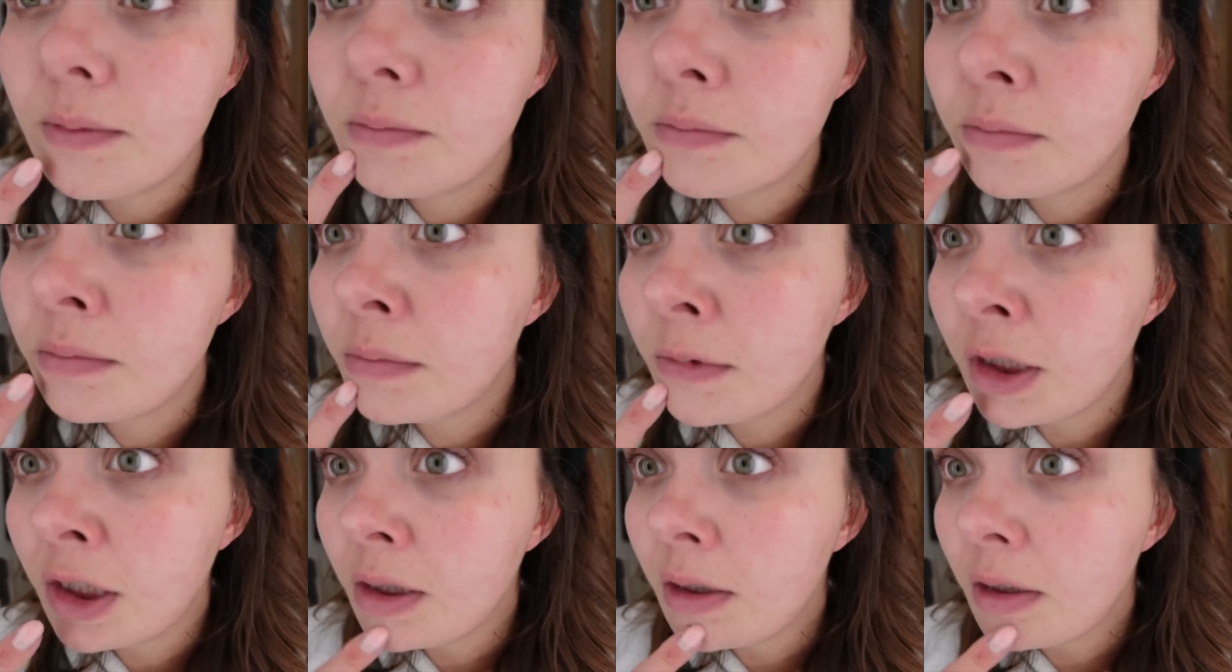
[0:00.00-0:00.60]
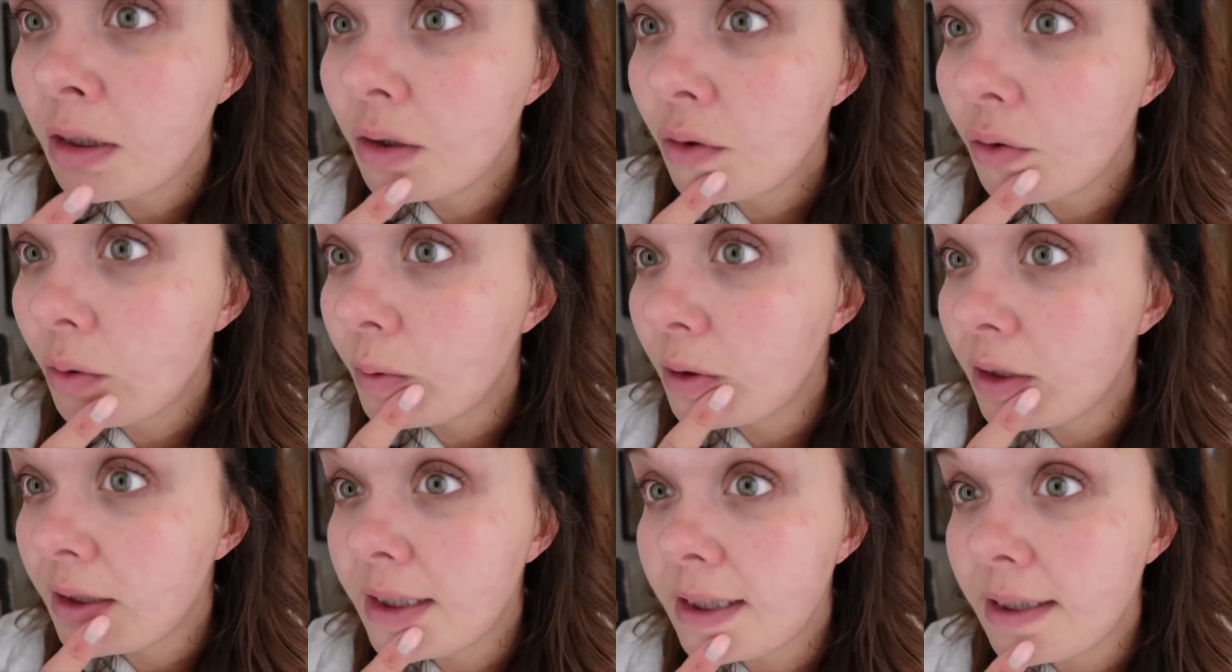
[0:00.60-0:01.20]
you know, like
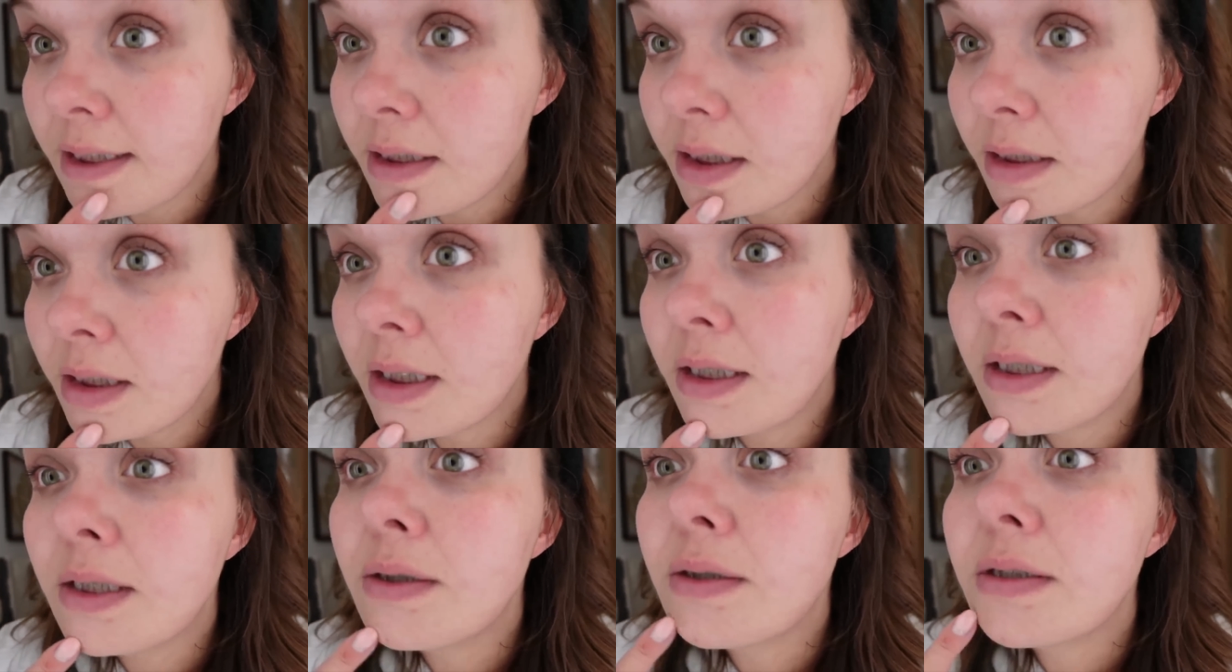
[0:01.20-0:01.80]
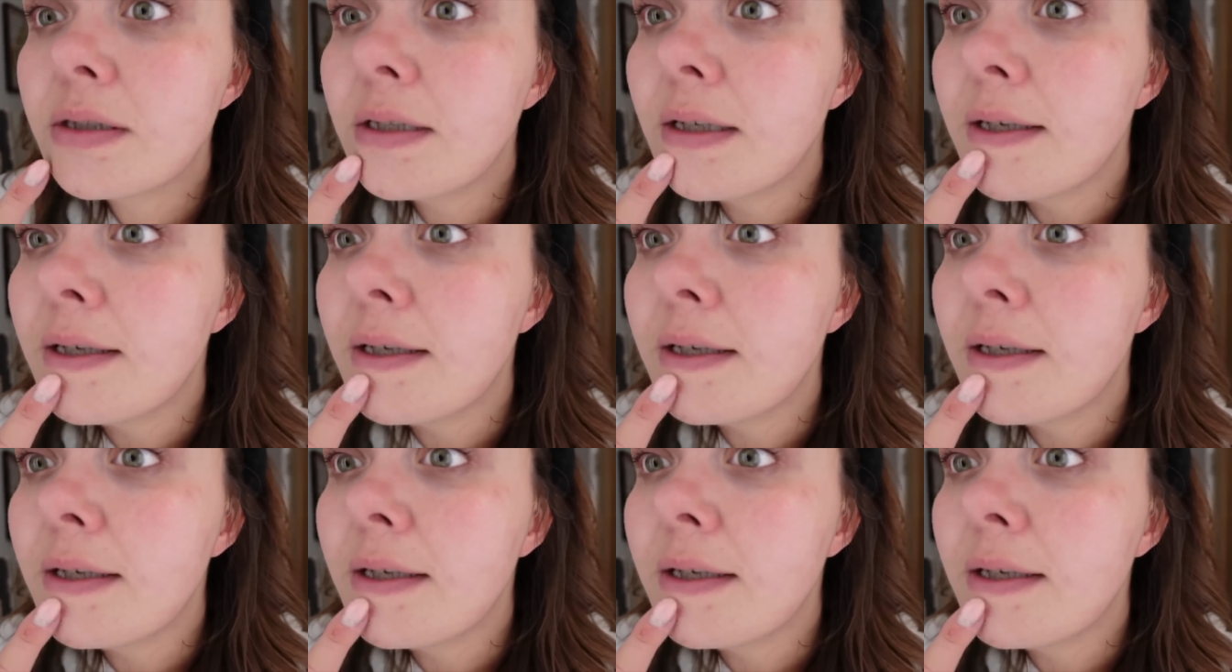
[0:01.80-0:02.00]
redness,